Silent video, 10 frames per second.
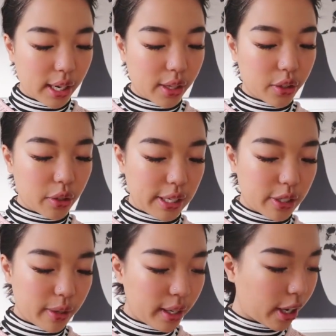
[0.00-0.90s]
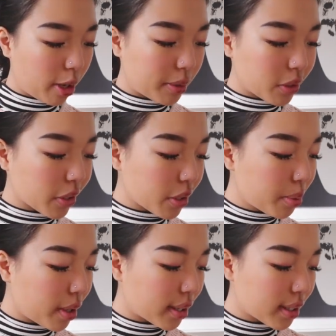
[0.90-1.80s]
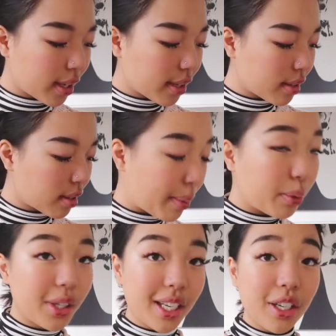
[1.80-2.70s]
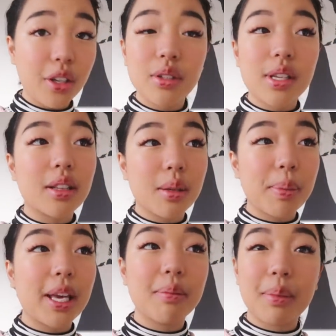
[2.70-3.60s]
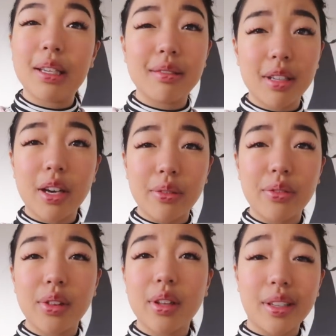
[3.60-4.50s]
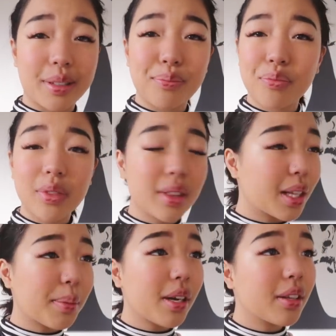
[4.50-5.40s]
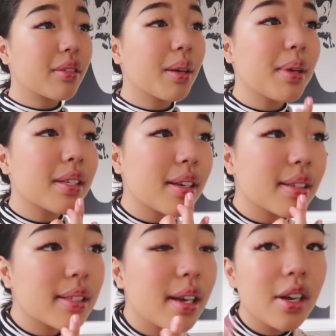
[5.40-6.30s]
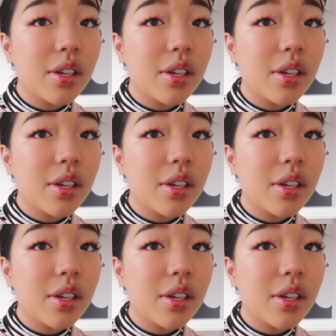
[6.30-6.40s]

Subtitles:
I look crazy right now, but trust the process. I'm only gonna use like the pigment of the lip color, if that makes sense.